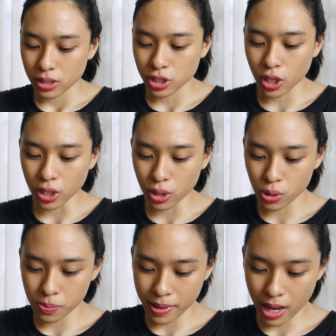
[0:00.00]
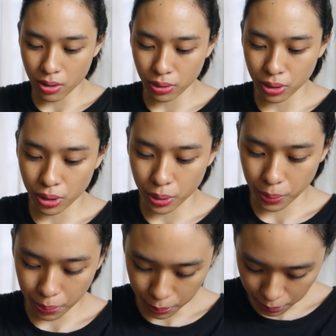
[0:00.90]
charcoal powder.
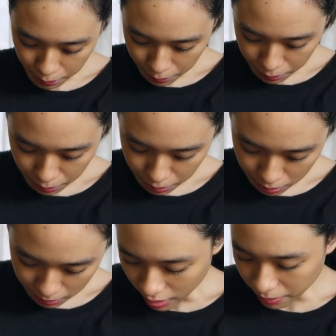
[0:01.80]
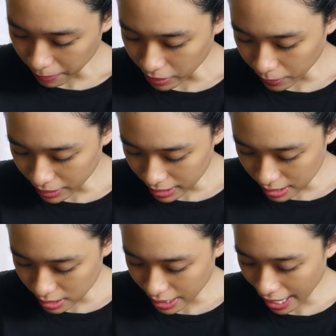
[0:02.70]
By the way, this
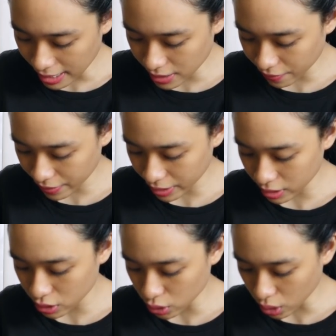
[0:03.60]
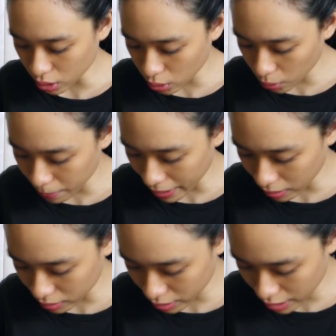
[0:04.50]
is activated charcoal
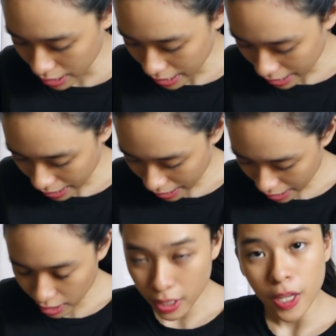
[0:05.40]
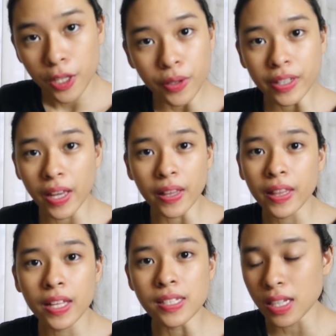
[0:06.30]
powder, and you get
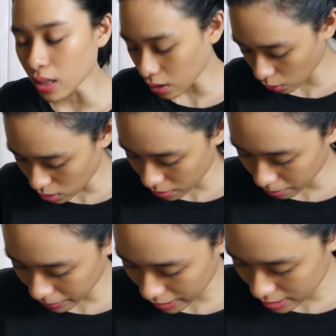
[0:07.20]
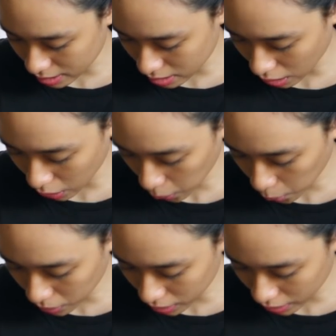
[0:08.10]
this in loads of places
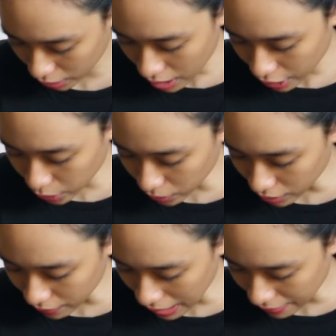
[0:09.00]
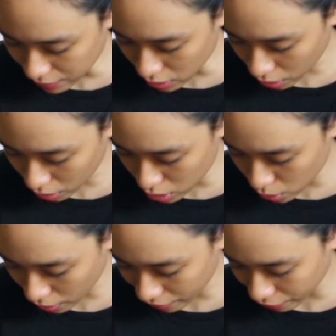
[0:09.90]
locally. You don't even have to go
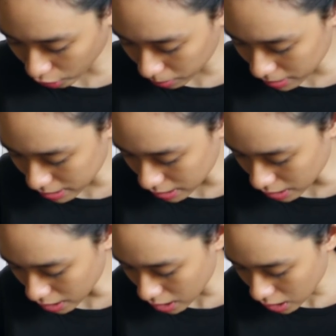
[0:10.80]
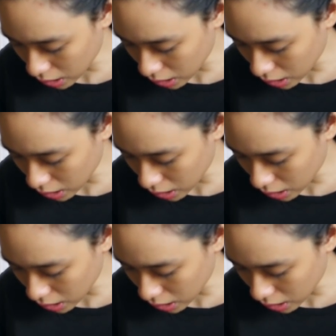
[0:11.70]
to a pharmacy